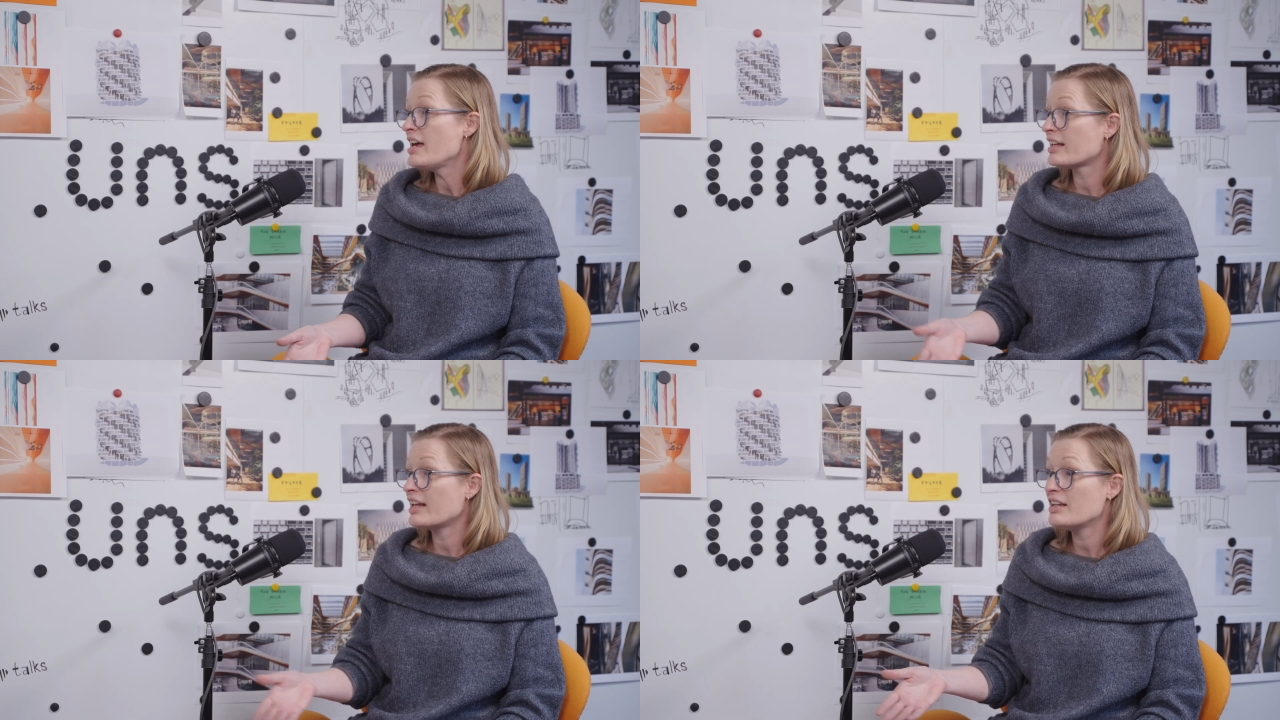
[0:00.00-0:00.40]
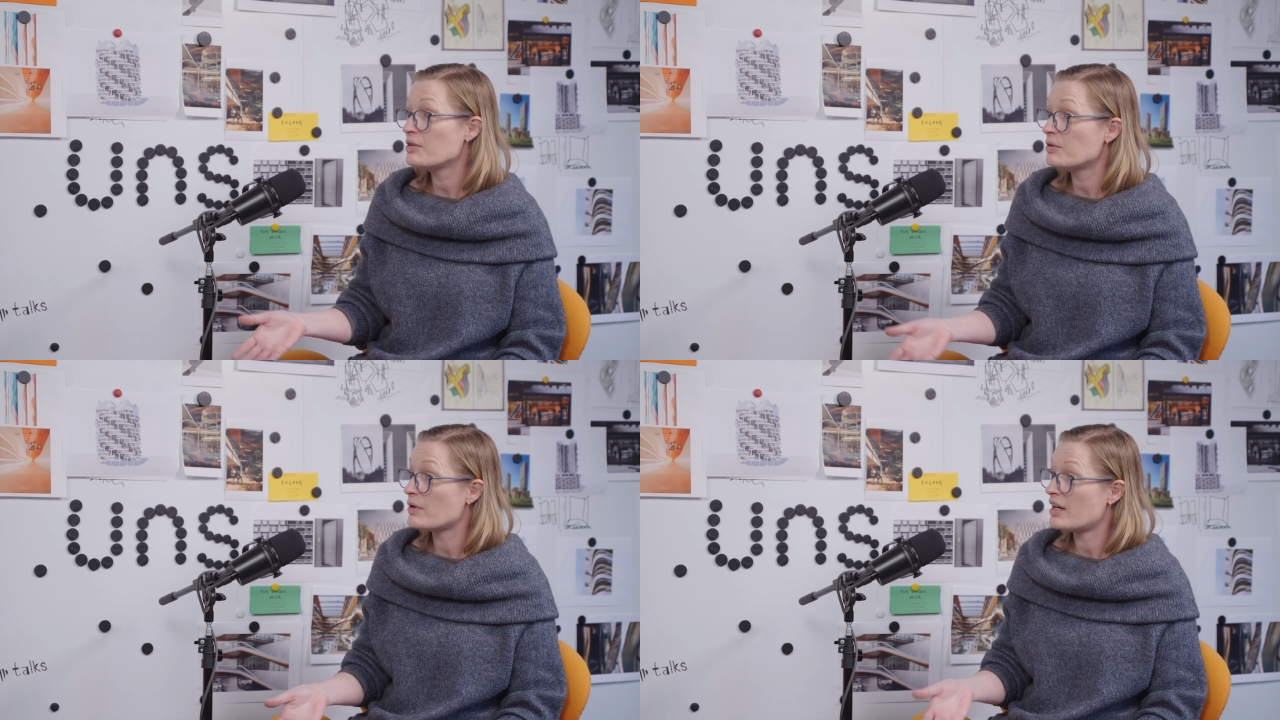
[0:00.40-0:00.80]
Can
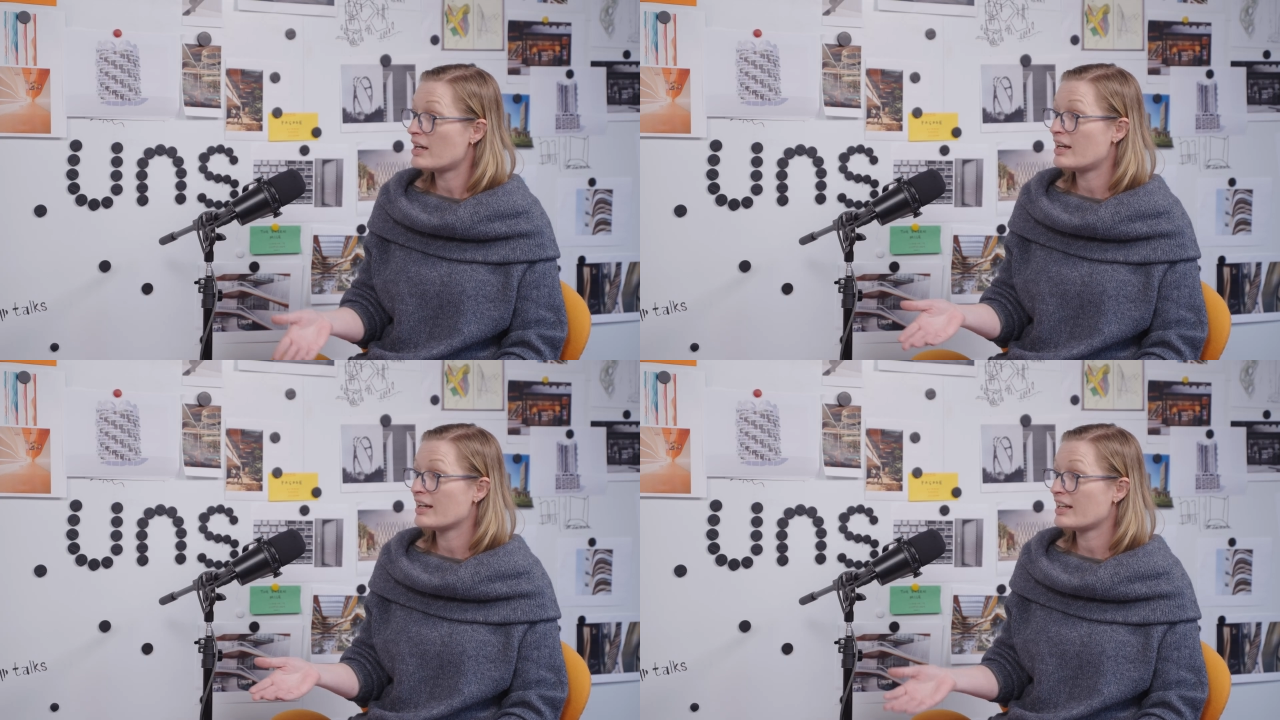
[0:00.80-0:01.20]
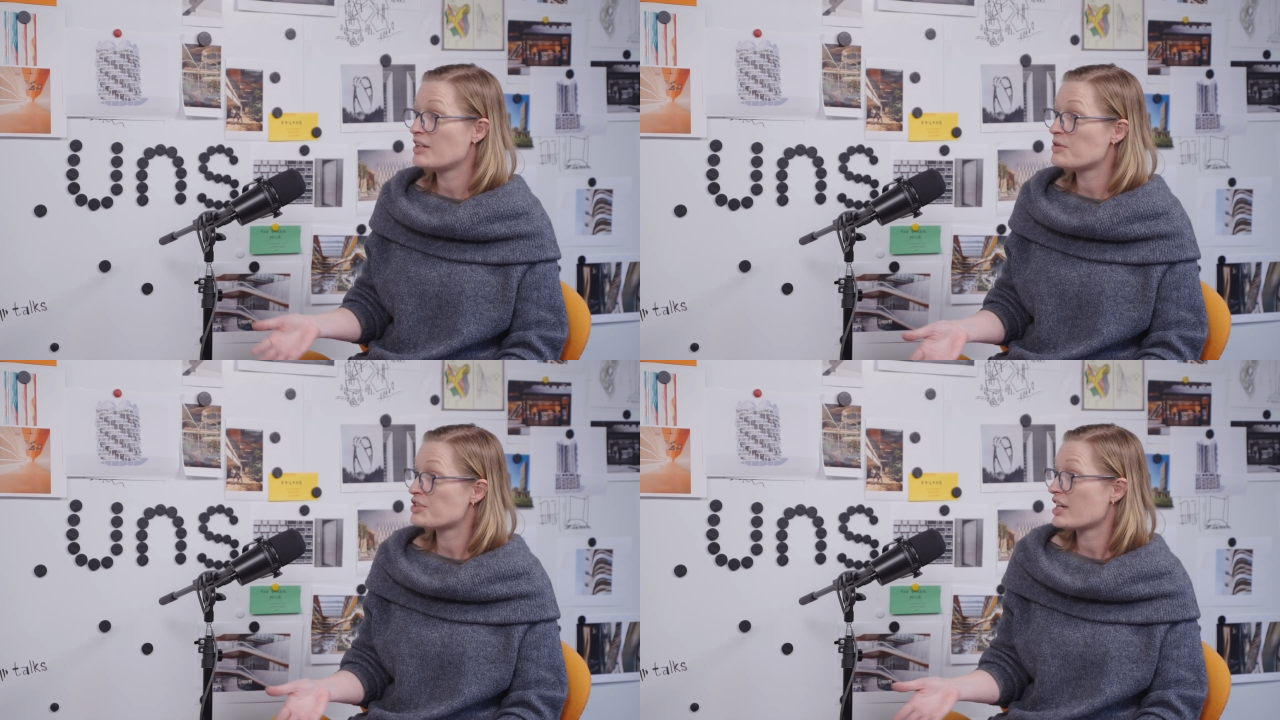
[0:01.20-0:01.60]

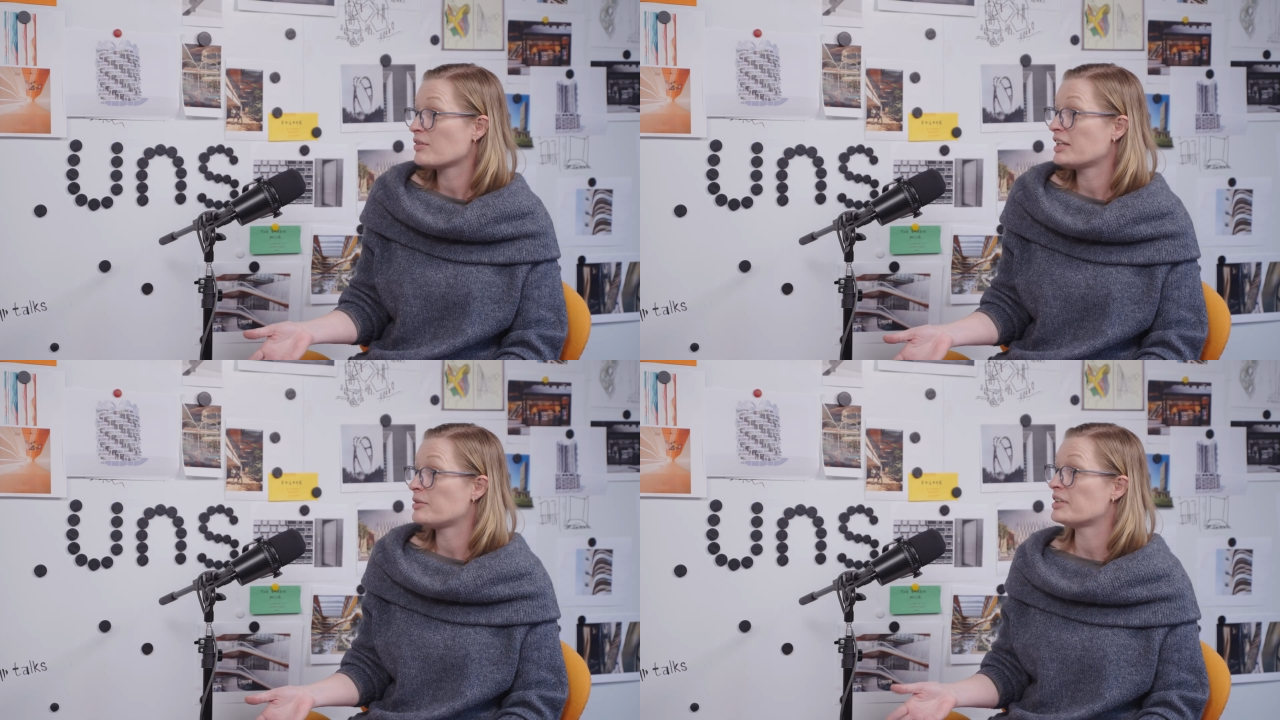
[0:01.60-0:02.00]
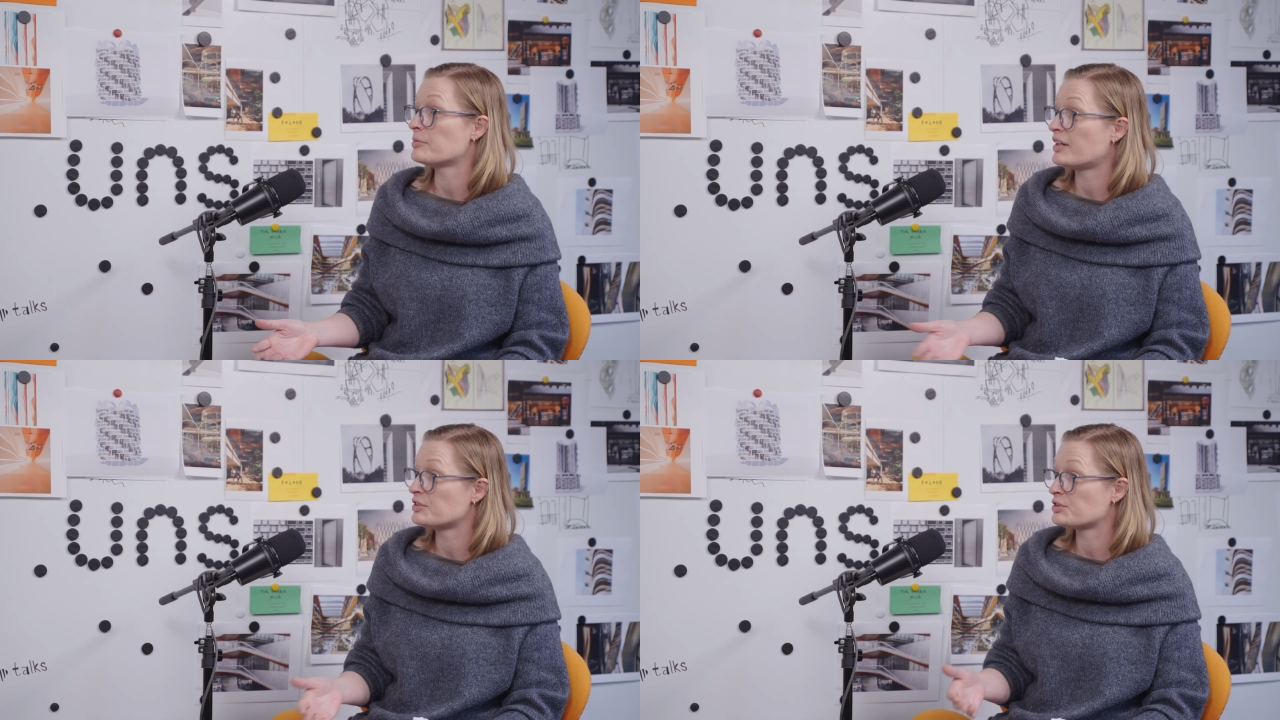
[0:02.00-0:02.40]
you share a little bit
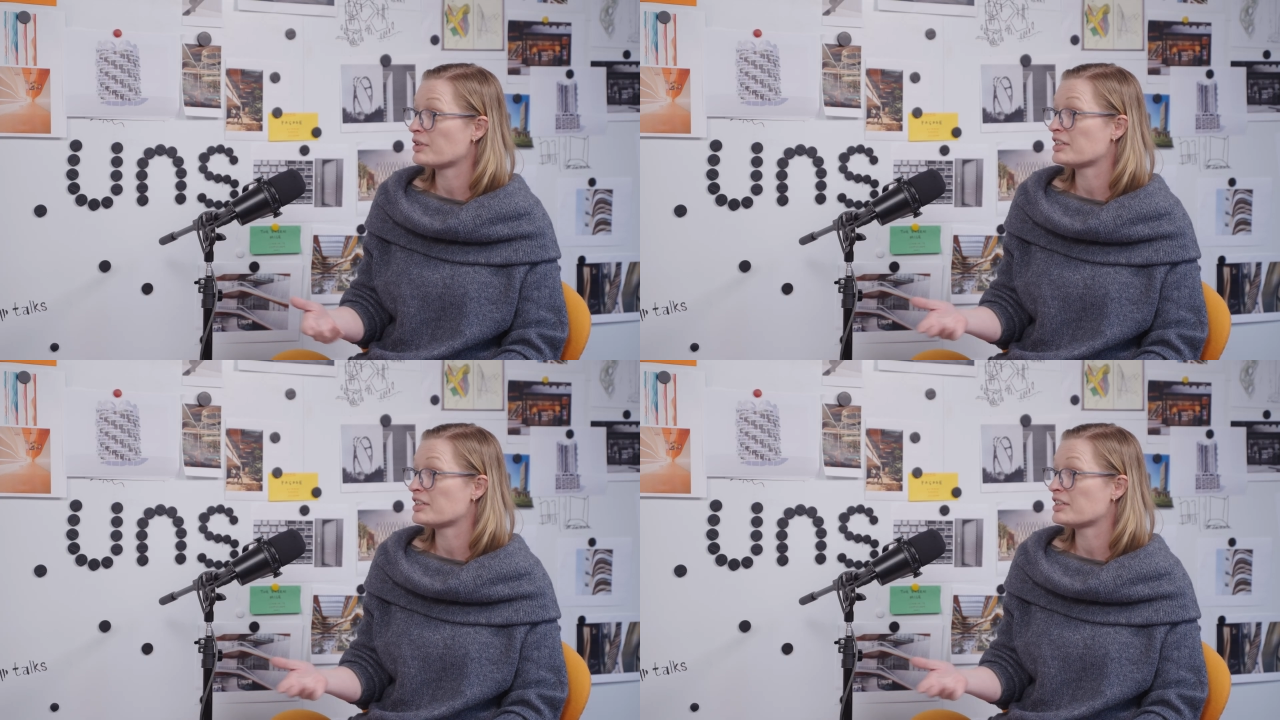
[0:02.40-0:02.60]
about your